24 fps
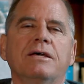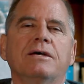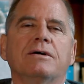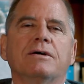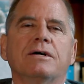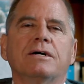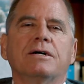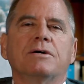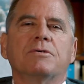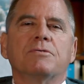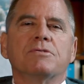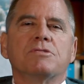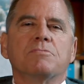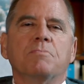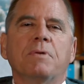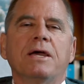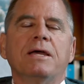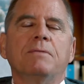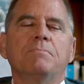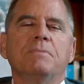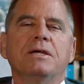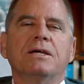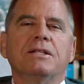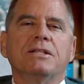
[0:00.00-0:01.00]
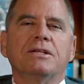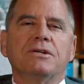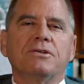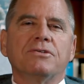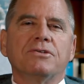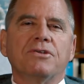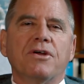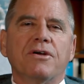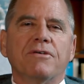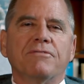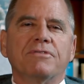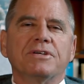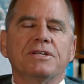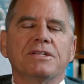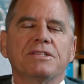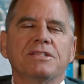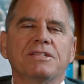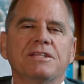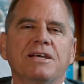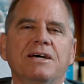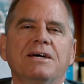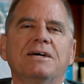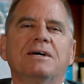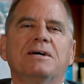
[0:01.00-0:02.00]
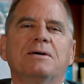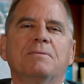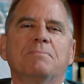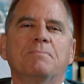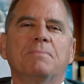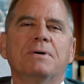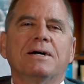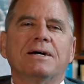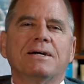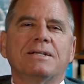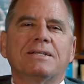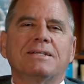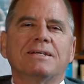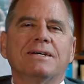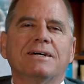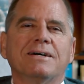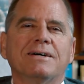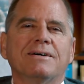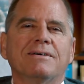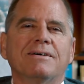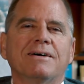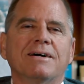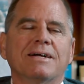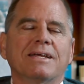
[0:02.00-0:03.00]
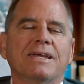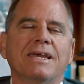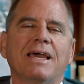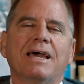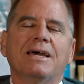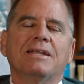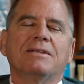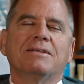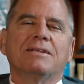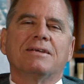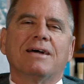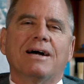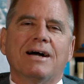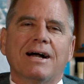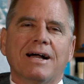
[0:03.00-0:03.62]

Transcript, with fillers: uh, which made me a little nervous. But uh, again,